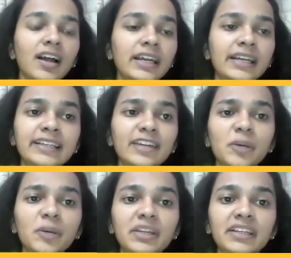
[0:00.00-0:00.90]
It
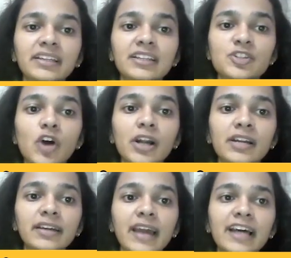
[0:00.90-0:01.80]
cannot be. It is not
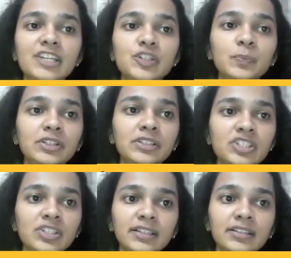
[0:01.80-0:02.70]
a cash purchase.
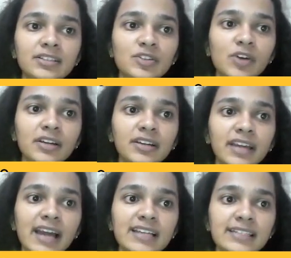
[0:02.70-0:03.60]
It is not a
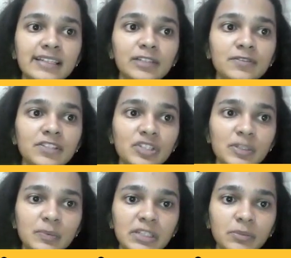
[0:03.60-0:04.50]
cash sale which is
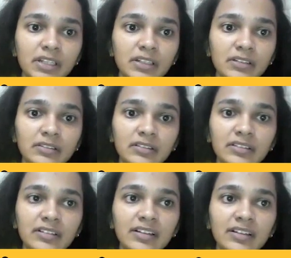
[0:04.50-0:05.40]
being made.
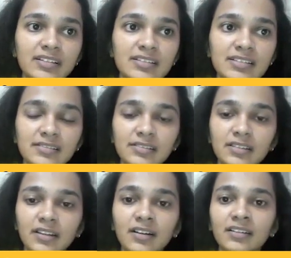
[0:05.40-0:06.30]
It is a.
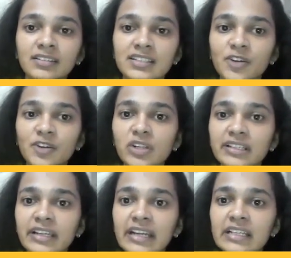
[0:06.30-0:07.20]
These are all
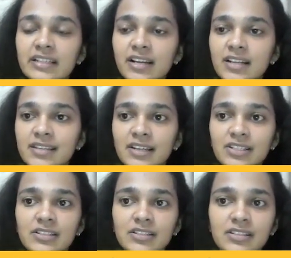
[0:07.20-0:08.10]
credit
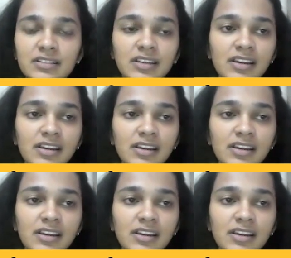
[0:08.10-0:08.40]
transactions.